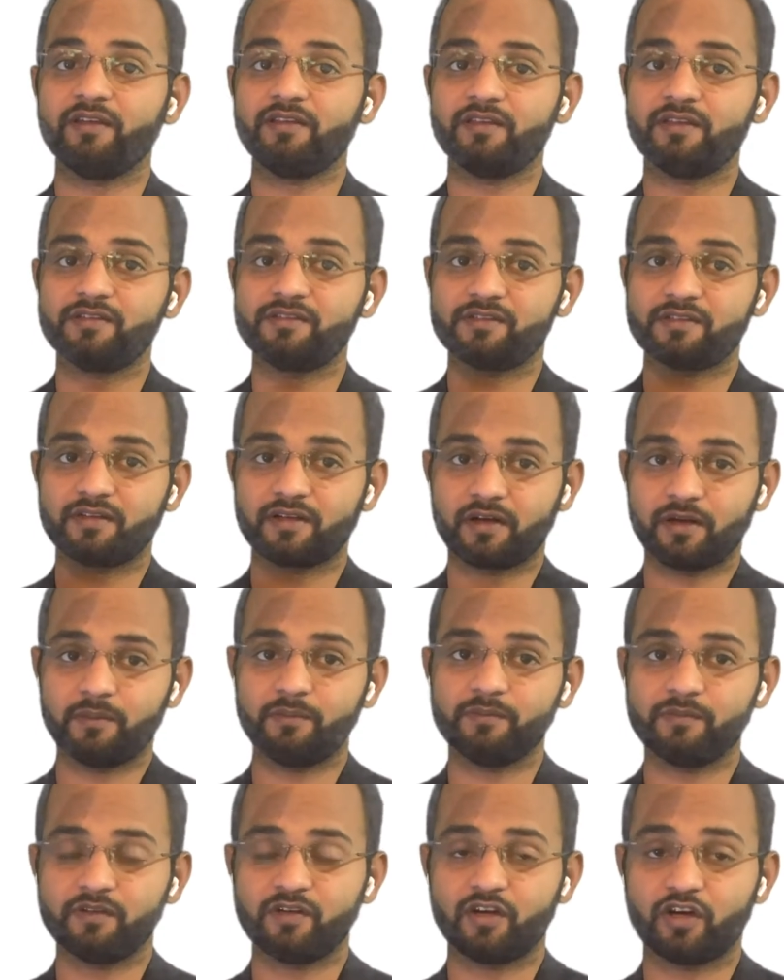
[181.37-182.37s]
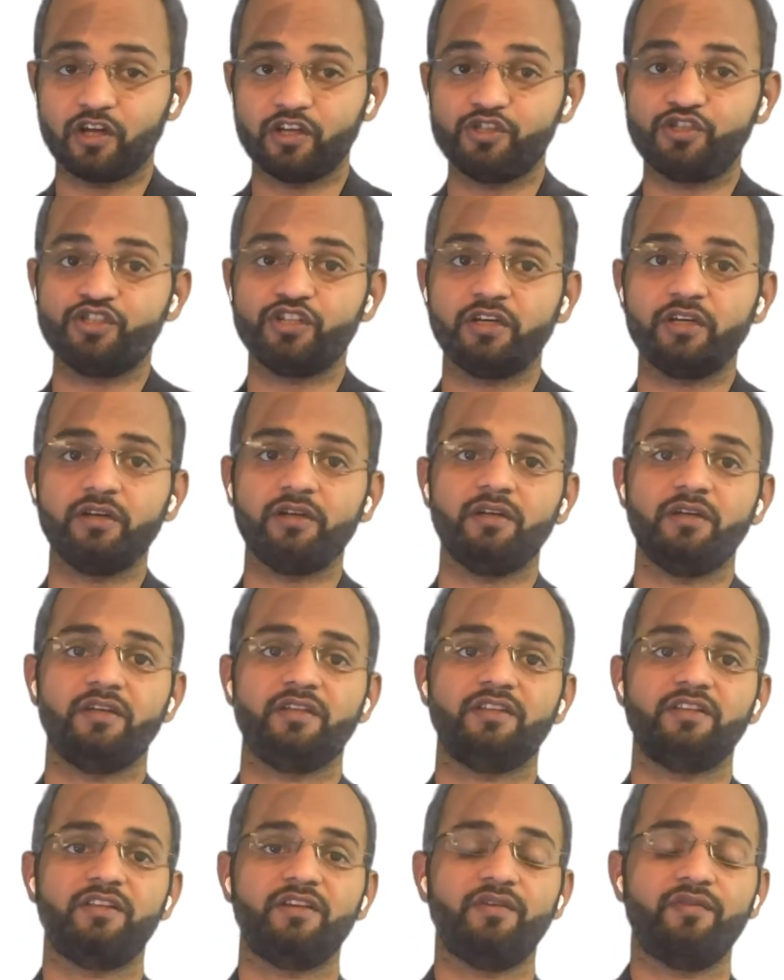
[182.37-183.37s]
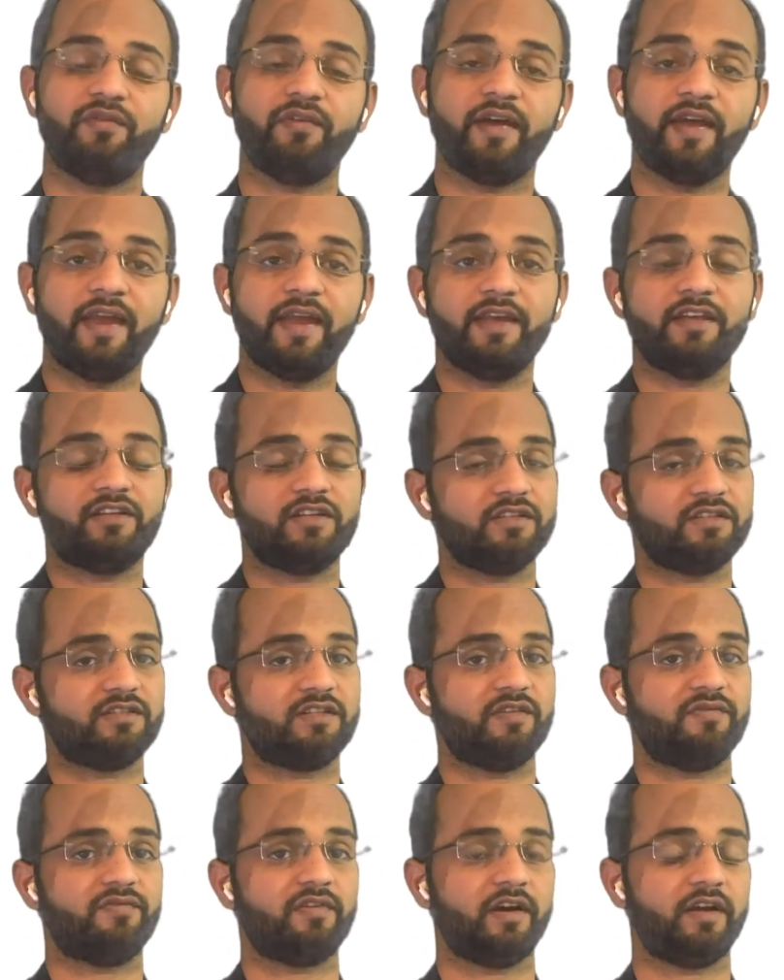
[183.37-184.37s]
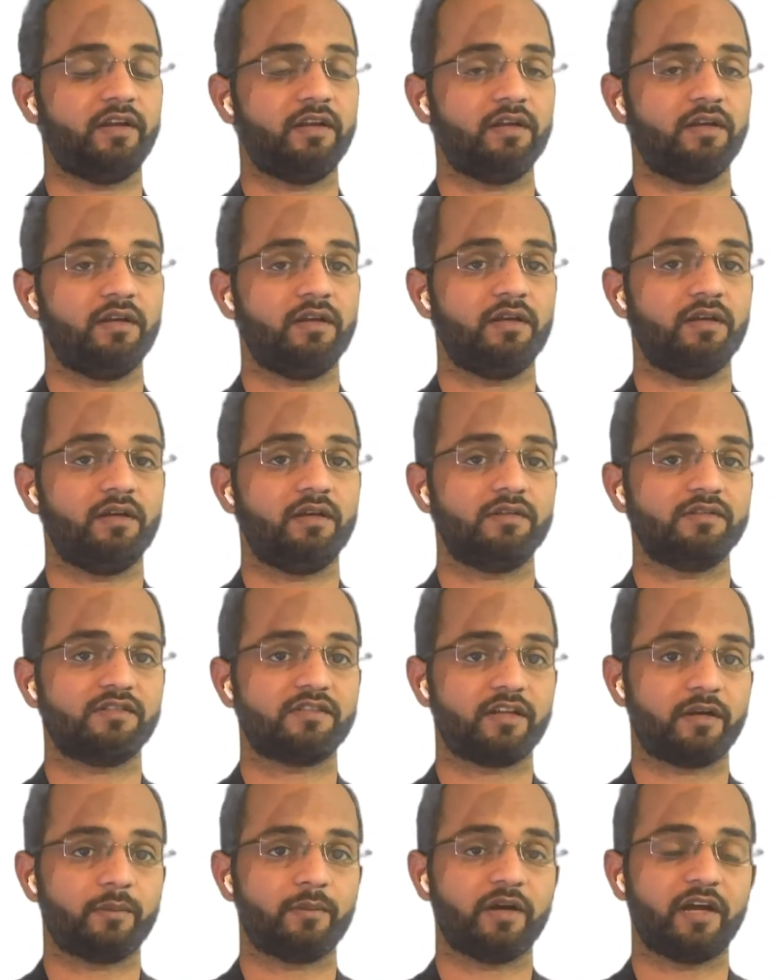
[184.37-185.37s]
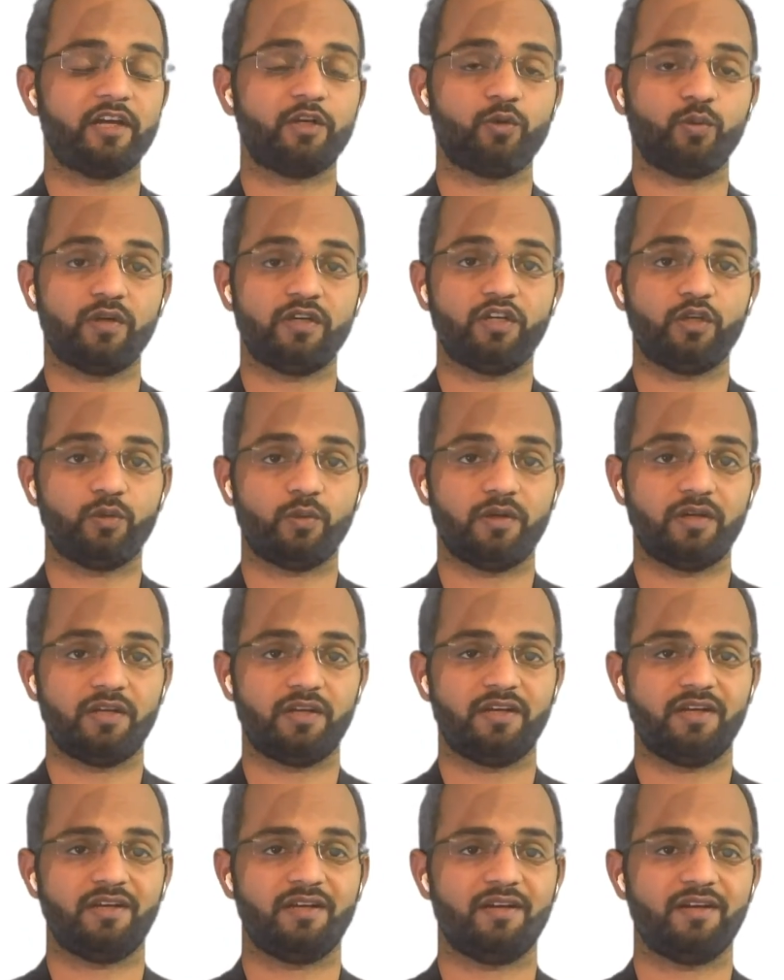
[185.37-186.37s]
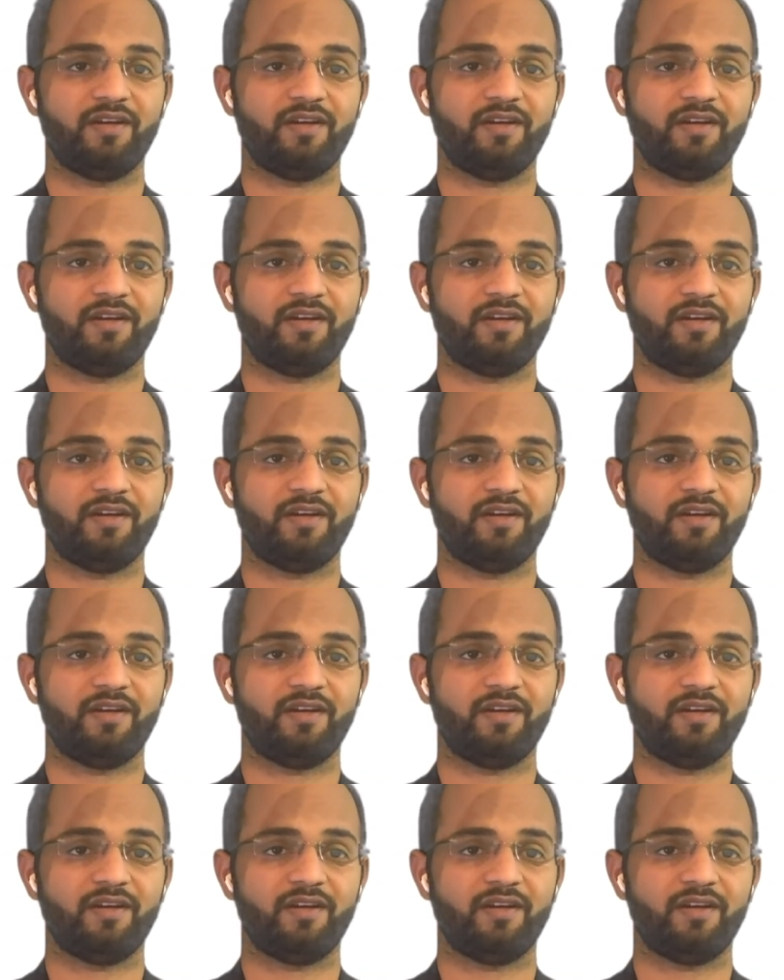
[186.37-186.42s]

the Scrum culture the way it is defined in Scrum Guide 2020.